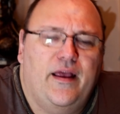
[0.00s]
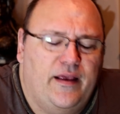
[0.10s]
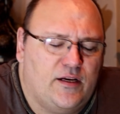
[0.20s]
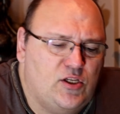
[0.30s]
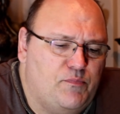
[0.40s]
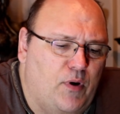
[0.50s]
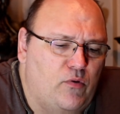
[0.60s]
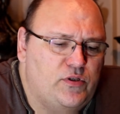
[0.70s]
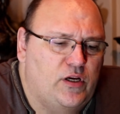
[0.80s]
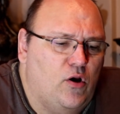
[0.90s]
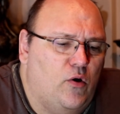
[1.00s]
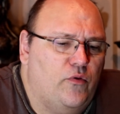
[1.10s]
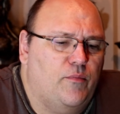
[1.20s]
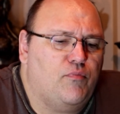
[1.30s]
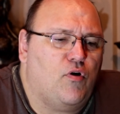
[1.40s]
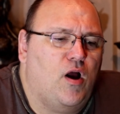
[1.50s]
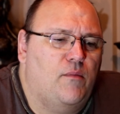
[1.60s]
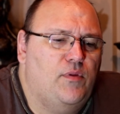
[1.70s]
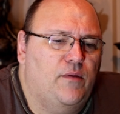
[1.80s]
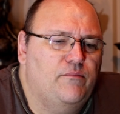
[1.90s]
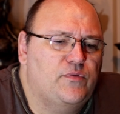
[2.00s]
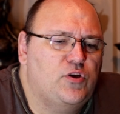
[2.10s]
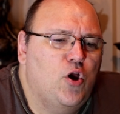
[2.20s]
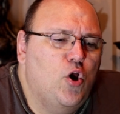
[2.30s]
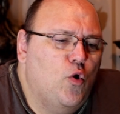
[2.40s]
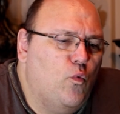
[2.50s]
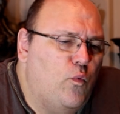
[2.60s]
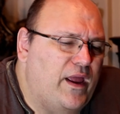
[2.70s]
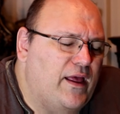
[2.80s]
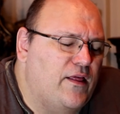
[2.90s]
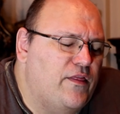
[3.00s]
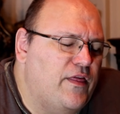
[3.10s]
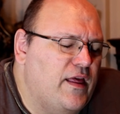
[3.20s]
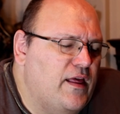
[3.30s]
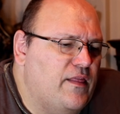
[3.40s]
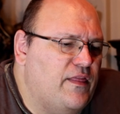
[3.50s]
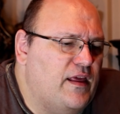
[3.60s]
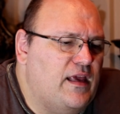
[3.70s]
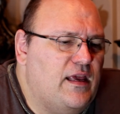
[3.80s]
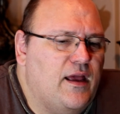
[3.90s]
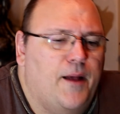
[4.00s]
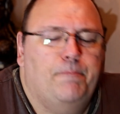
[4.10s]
exposing all the problems with the